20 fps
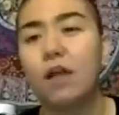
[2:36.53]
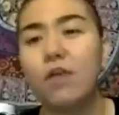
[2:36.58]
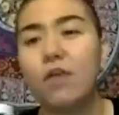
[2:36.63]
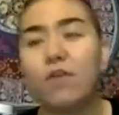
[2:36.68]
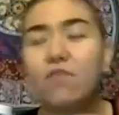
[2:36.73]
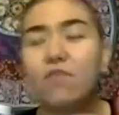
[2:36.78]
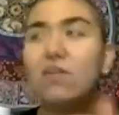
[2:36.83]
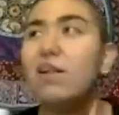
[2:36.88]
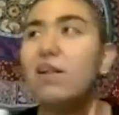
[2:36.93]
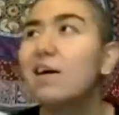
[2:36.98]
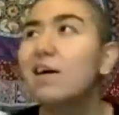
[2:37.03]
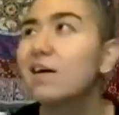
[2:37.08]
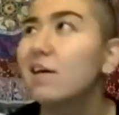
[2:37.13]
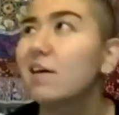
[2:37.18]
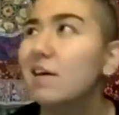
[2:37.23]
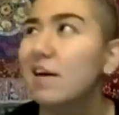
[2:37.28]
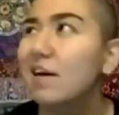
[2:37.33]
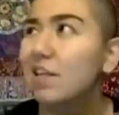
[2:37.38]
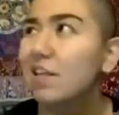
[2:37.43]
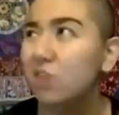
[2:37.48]
I feel like
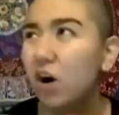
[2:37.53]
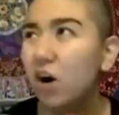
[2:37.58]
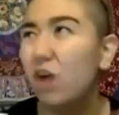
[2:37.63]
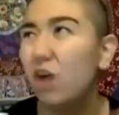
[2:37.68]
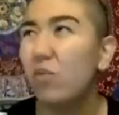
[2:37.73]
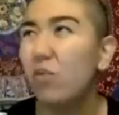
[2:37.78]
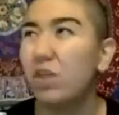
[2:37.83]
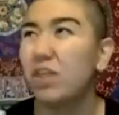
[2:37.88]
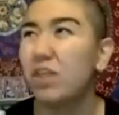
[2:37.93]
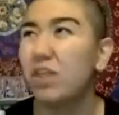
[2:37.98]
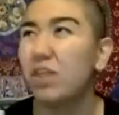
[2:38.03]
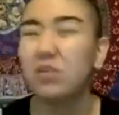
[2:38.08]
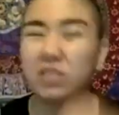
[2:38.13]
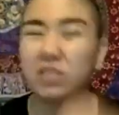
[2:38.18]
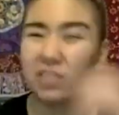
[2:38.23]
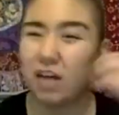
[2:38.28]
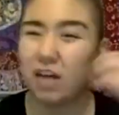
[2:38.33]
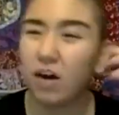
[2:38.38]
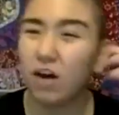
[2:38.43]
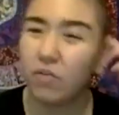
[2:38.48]
it's all within yourself.